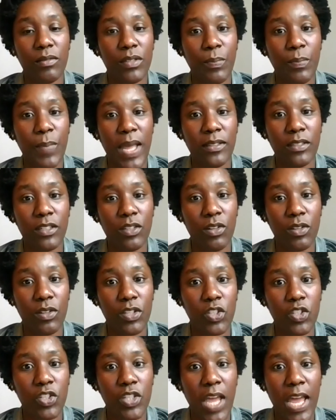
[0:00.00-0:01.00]
depending on
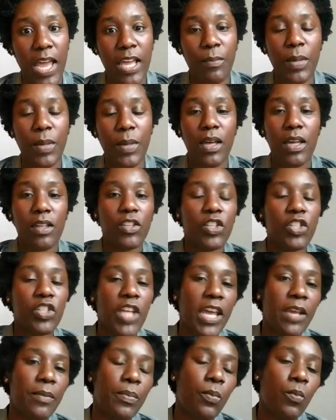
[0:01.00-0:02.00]
the shape,
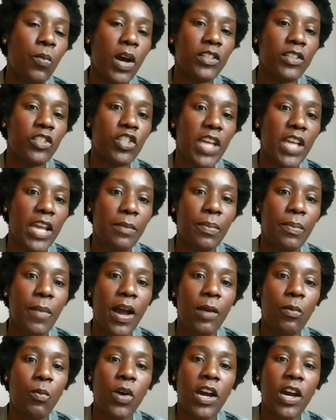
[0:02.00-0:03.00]
one shape
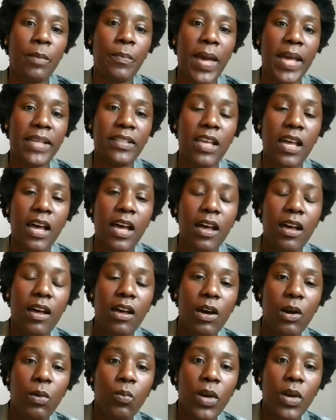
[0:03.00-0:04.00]
might work better
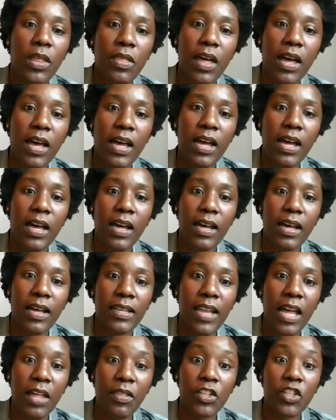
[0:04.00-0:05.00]
with
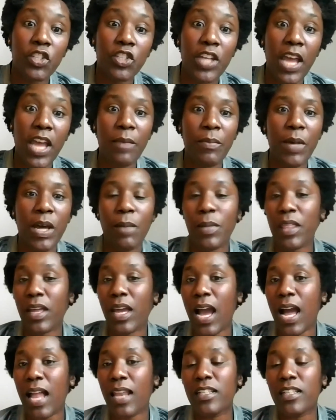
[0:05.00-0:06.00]
another shape, but the
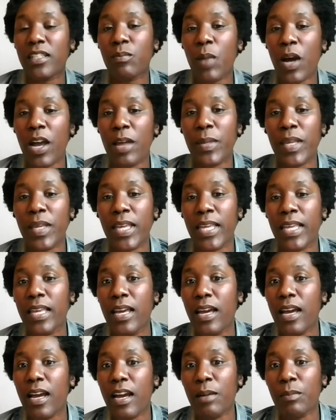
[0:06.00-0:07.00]
colours might be
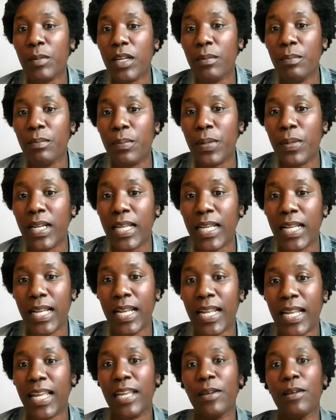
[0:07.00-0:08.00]

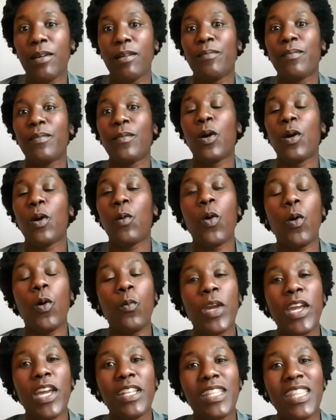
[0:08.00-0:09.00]
completely,
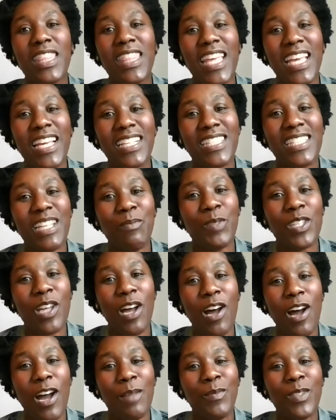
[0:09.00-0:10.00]
what we think
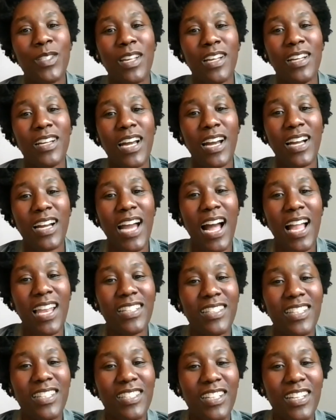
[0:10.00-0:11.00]
sometimes a
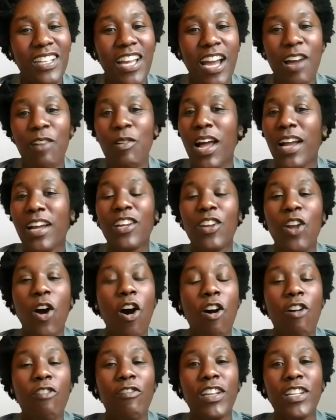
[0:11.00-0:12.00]
colour doesn't go, like an
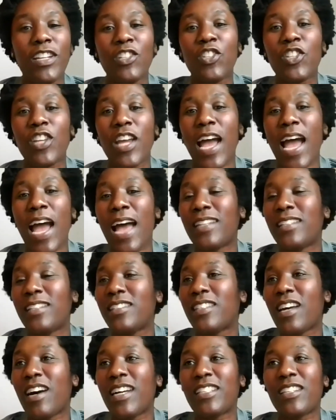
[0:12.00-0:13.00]
orange
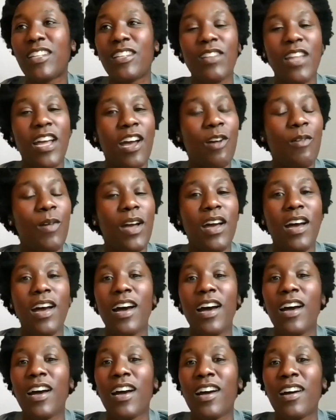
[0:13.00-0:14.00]
and I don't know,
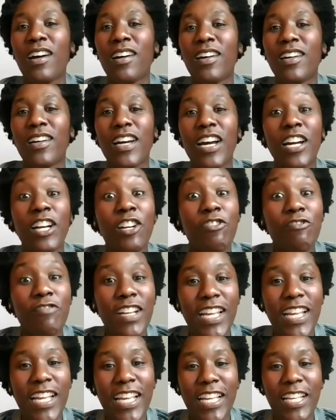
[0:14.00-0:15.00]
a
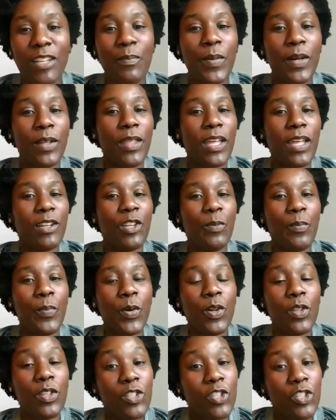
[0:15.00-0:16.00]
green, but then you
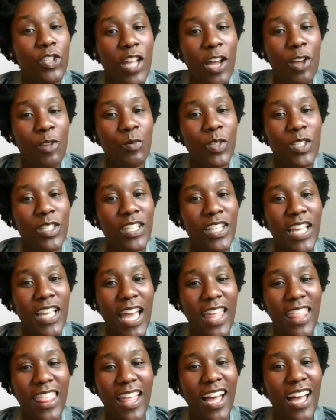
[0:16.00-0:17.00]
put the stones
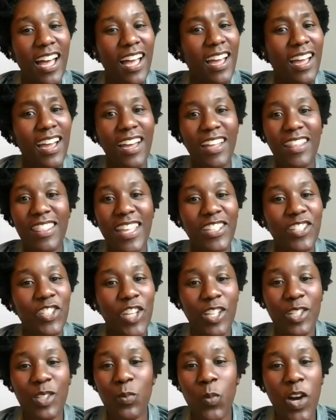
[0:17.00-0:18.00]
together, they
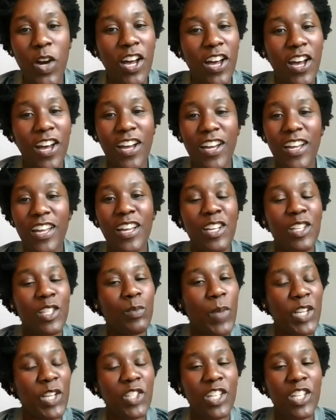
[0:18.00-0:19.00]
just work,
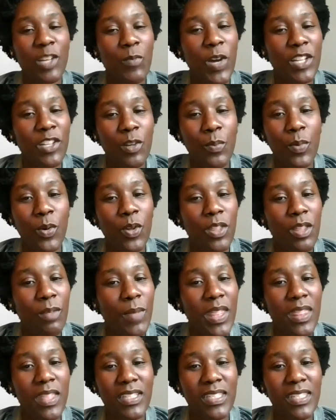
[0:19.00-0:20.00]
especially when you put
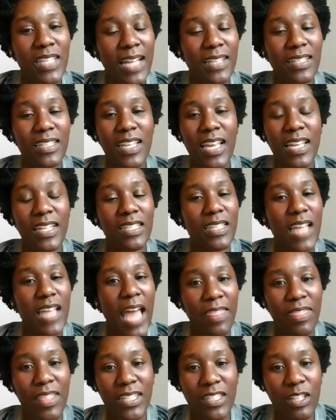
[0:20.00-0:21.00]
them in the settings
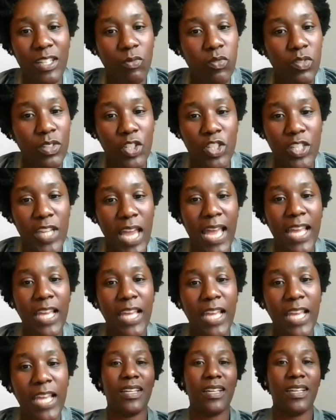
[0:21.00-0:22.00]
and the different
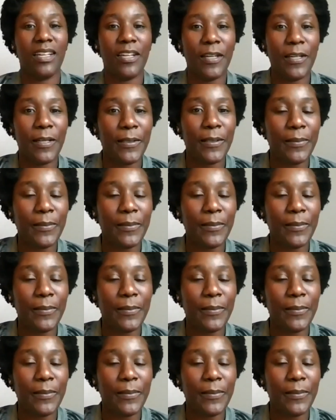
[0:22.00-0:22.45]
shapes.